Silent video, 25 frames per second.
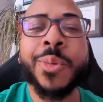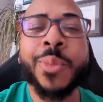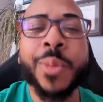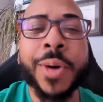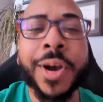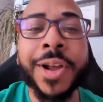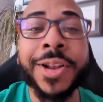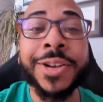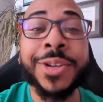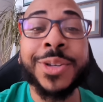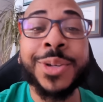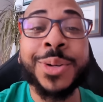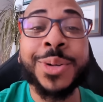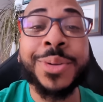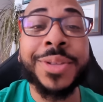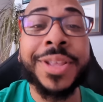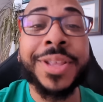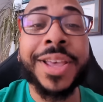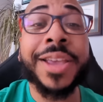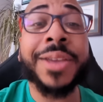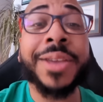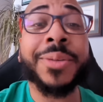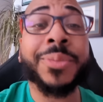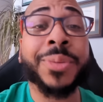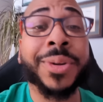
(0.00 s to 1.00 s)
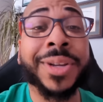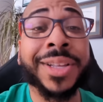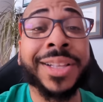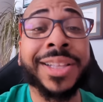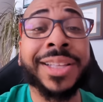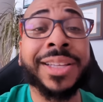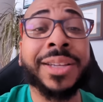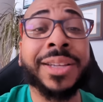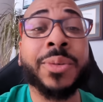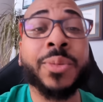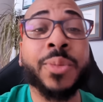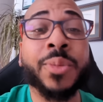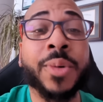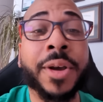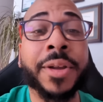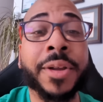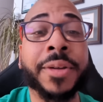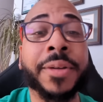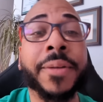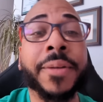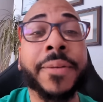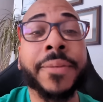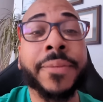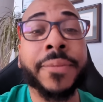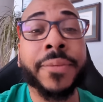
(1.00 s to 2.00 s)
What do they really
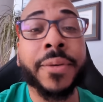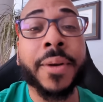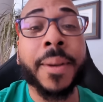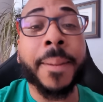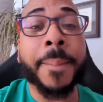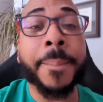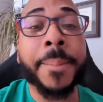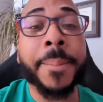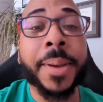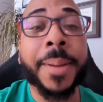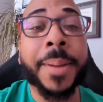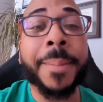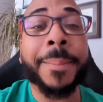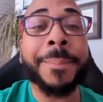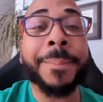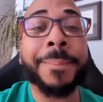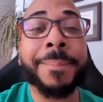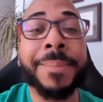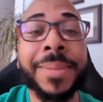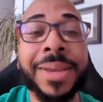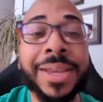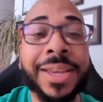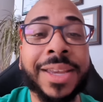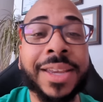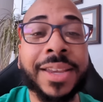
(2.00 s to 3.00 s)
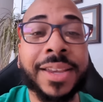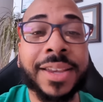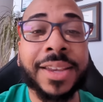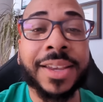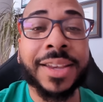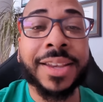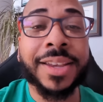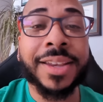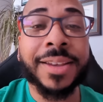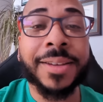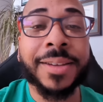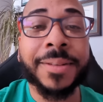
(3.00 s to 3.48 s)
want from me?